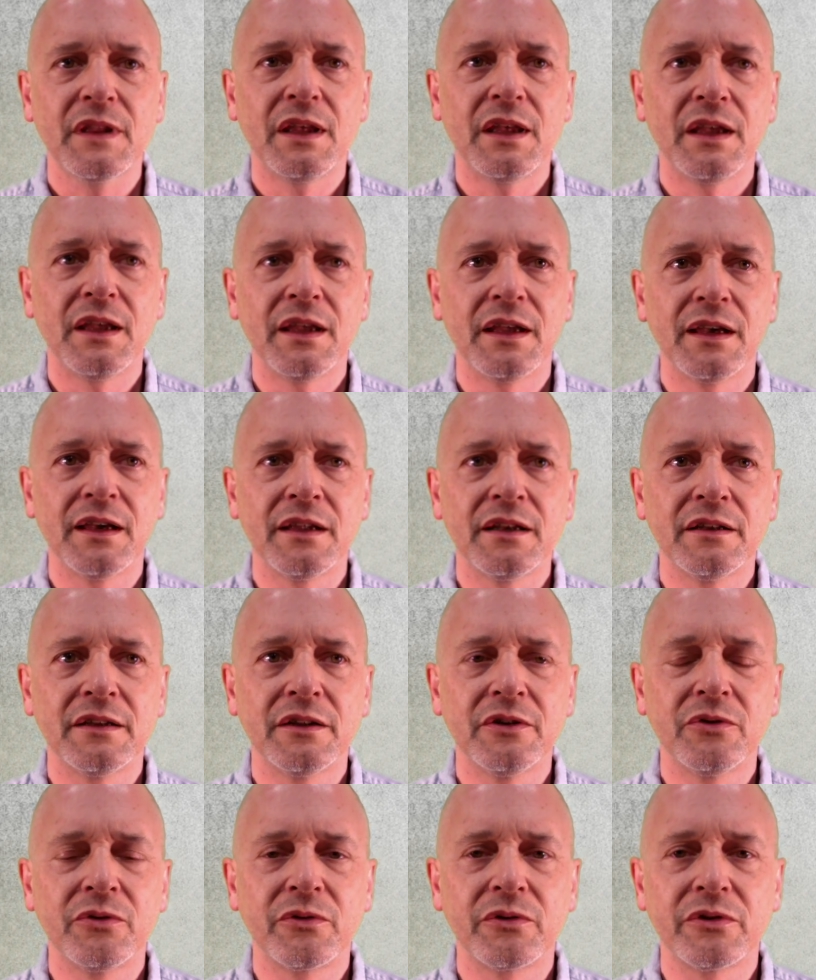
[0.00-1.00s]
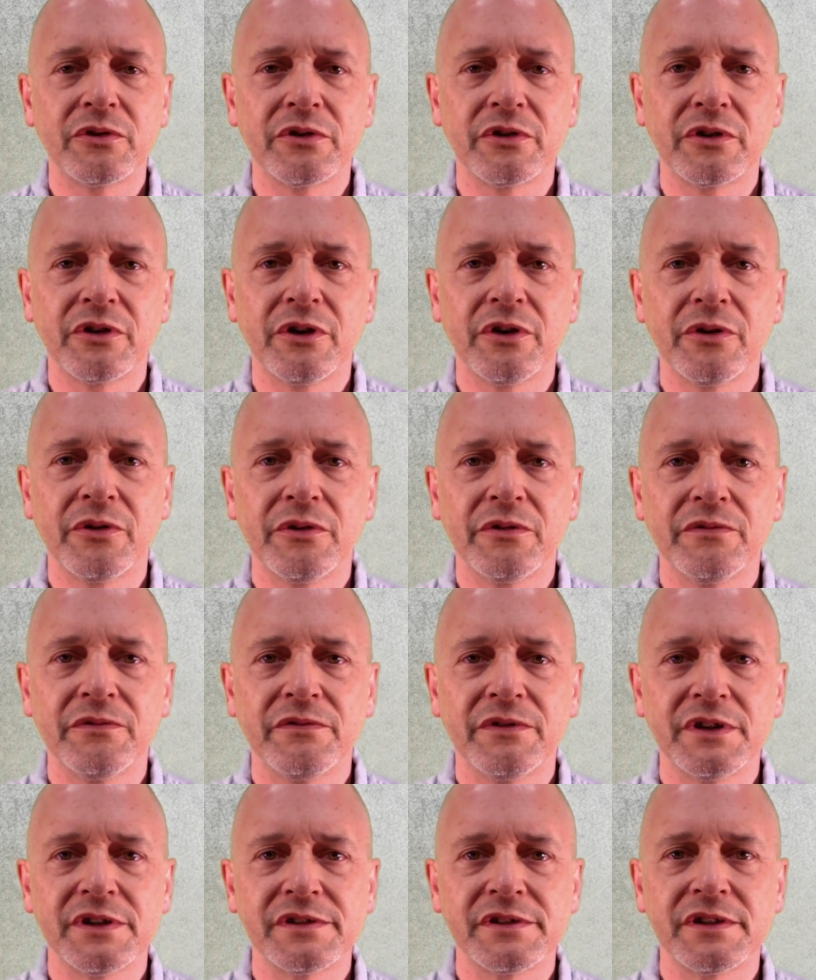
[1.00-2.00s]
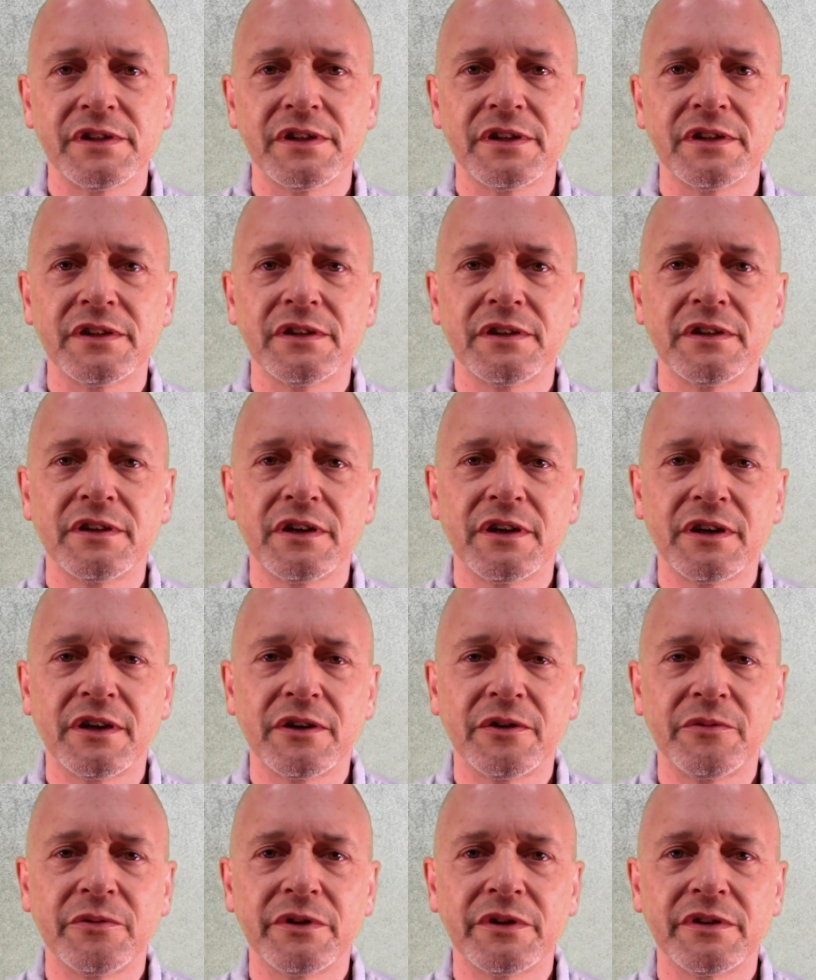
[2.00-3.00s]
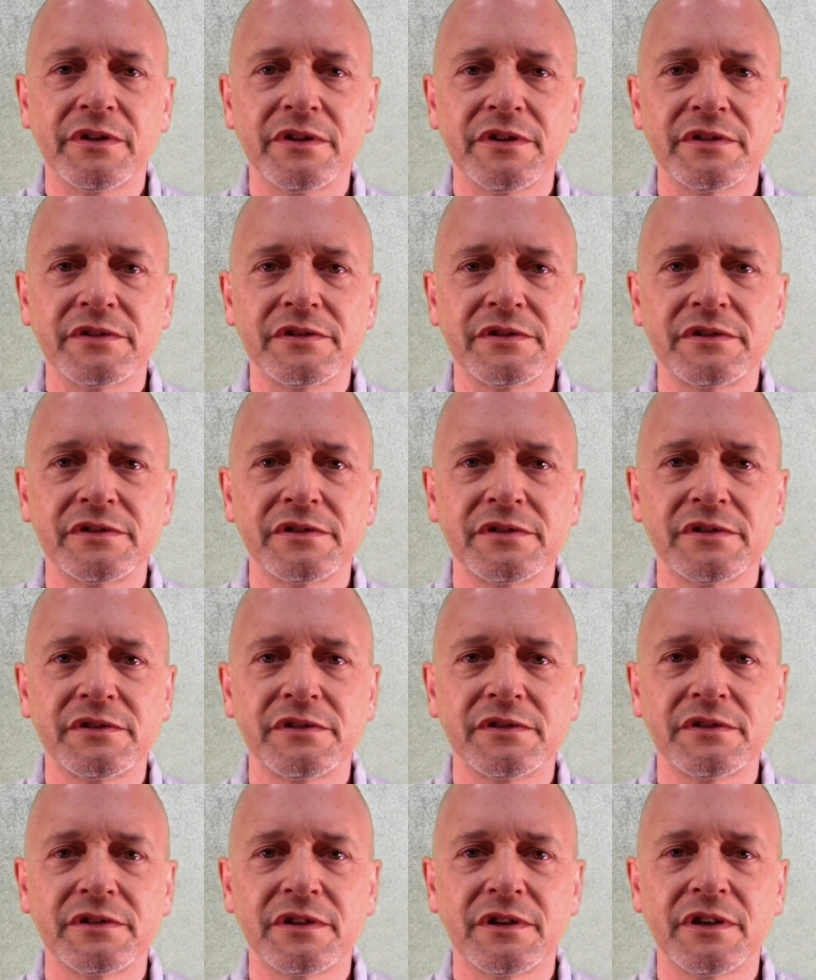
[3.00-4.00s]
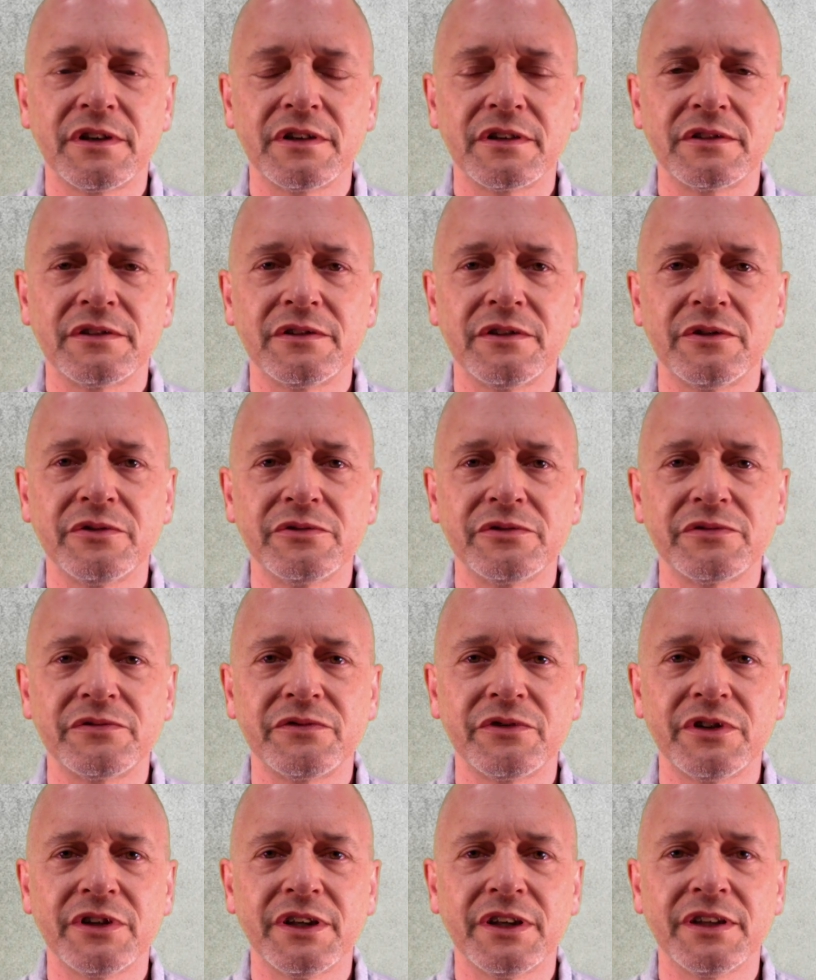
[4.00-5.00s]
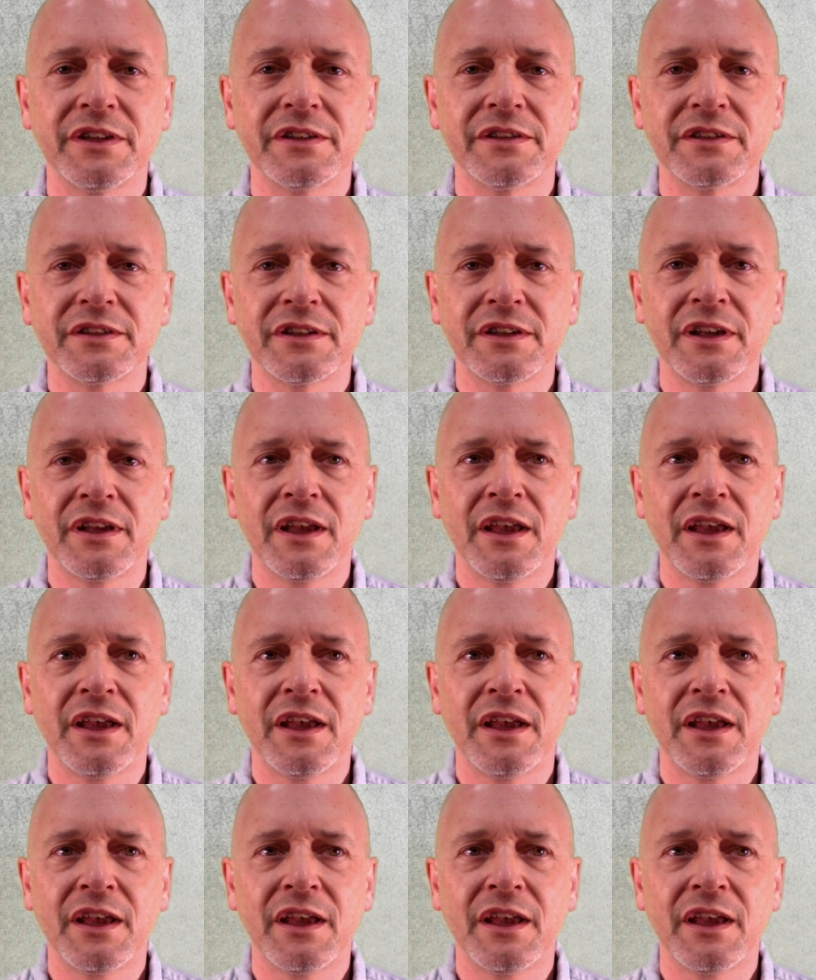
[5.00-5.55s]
And in order to go and visit with this close friend,